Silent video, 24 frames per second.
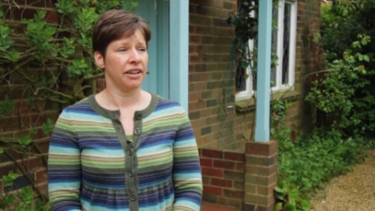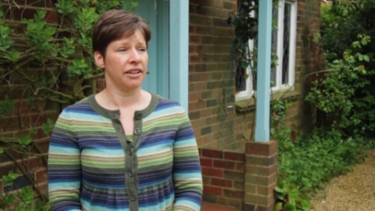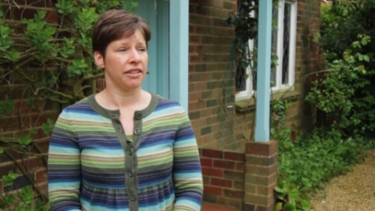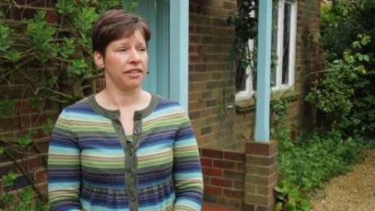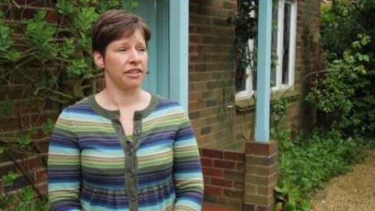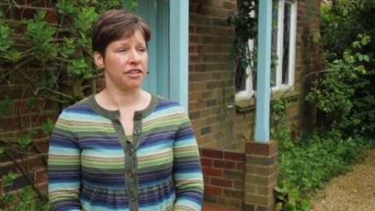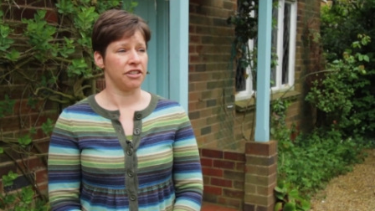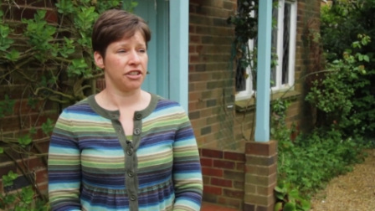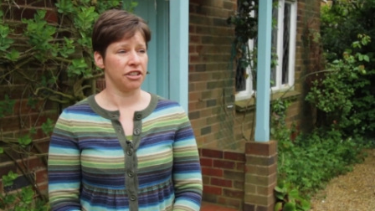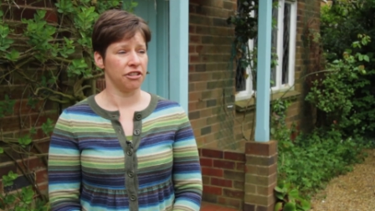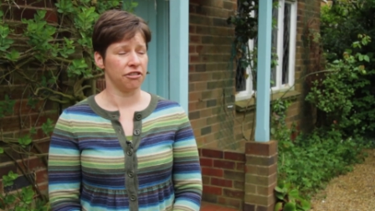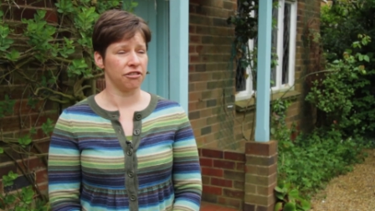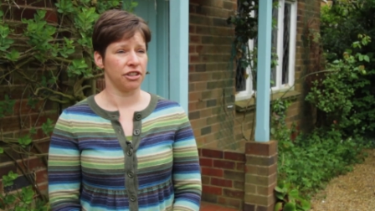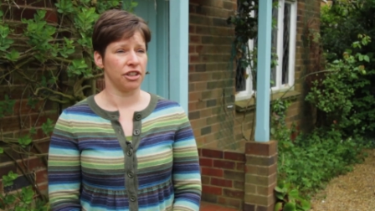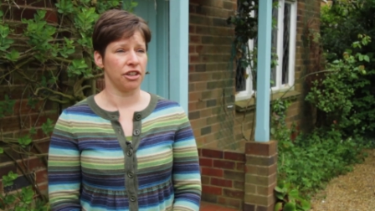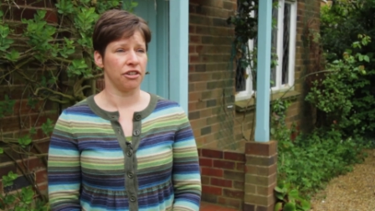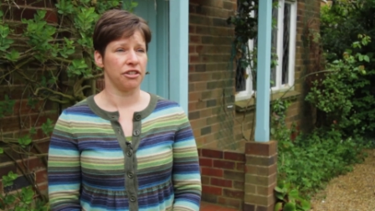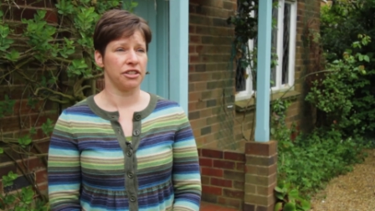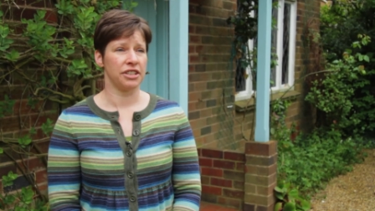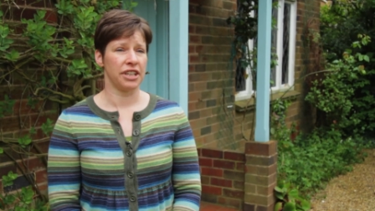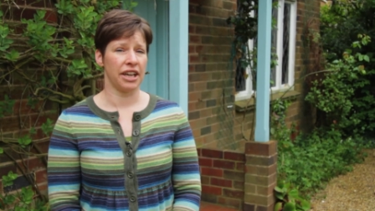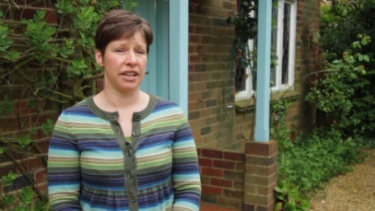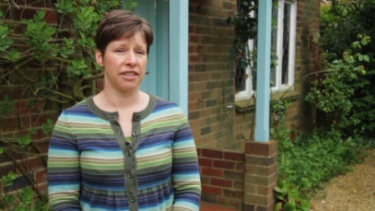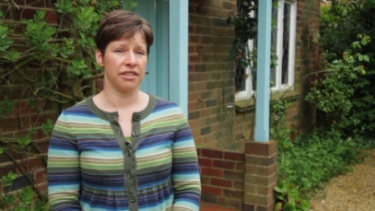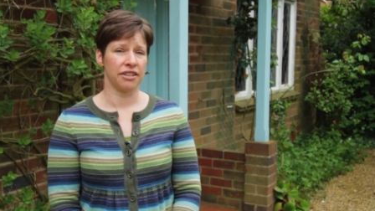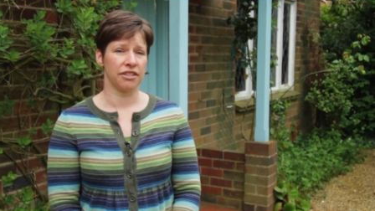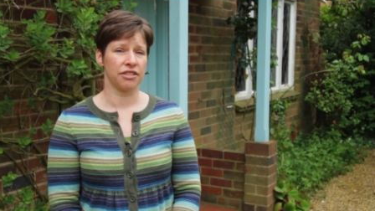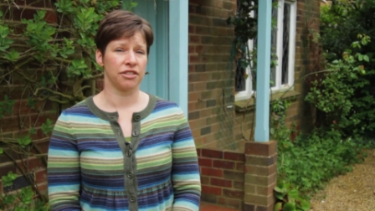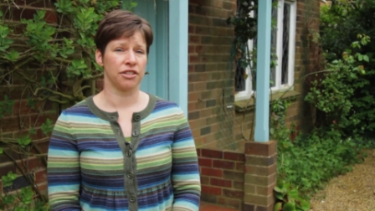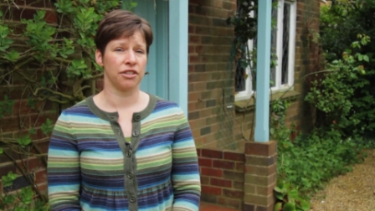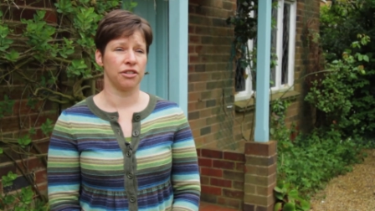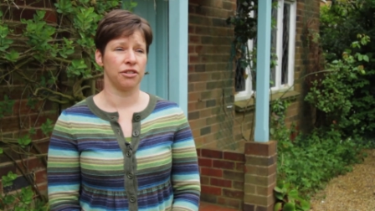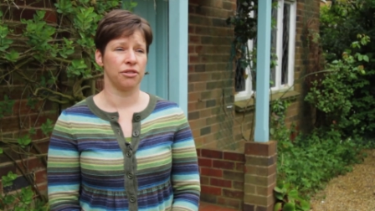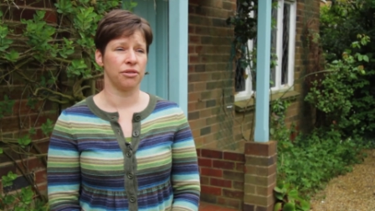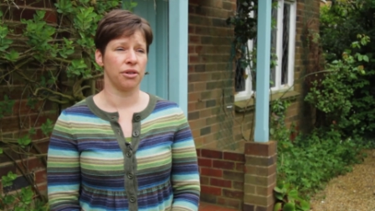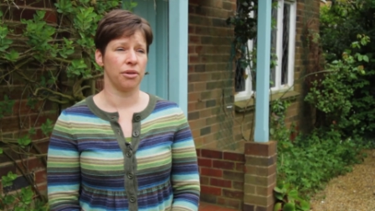the children who attend the
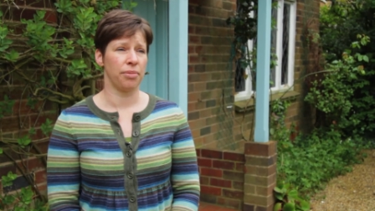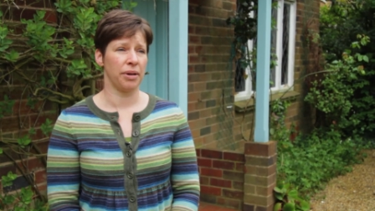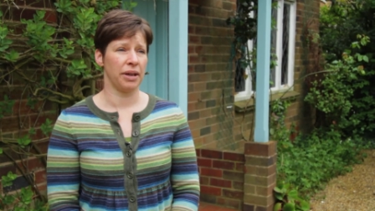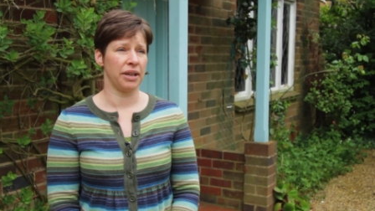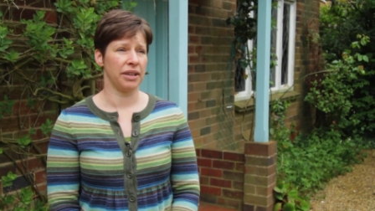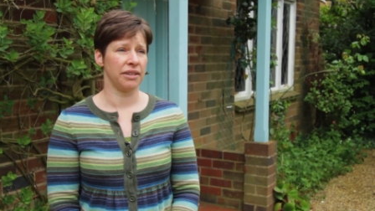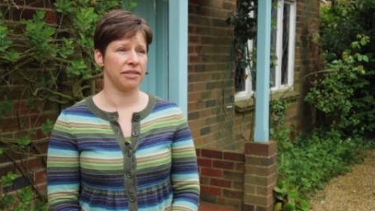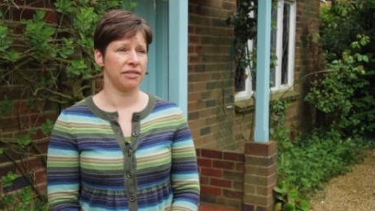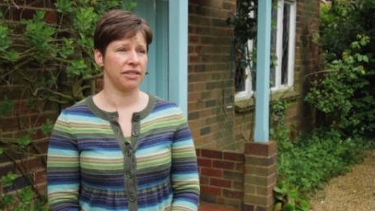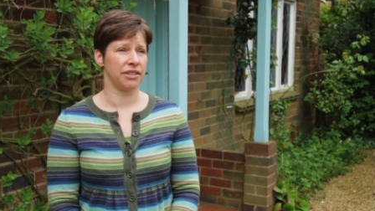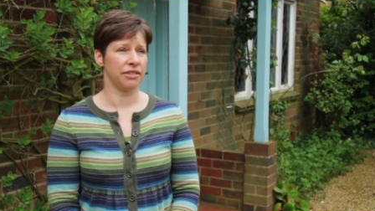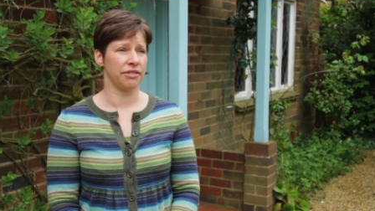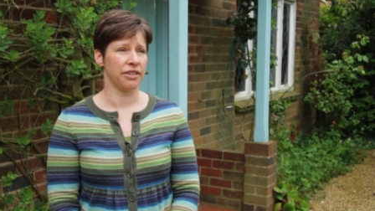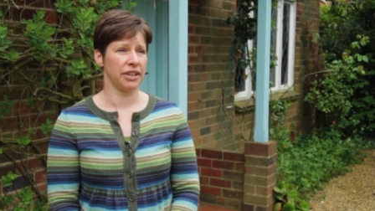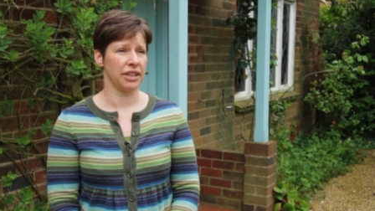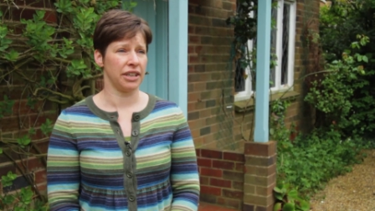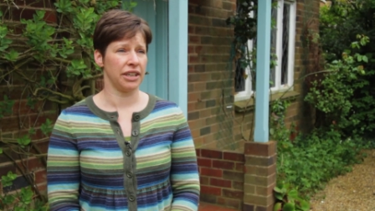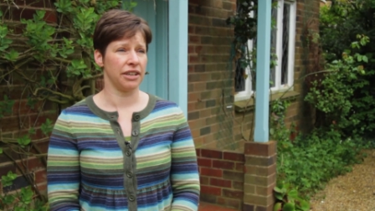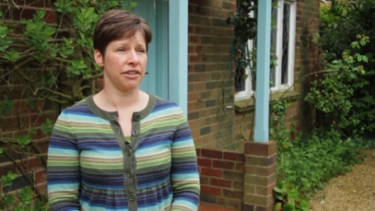school will be severely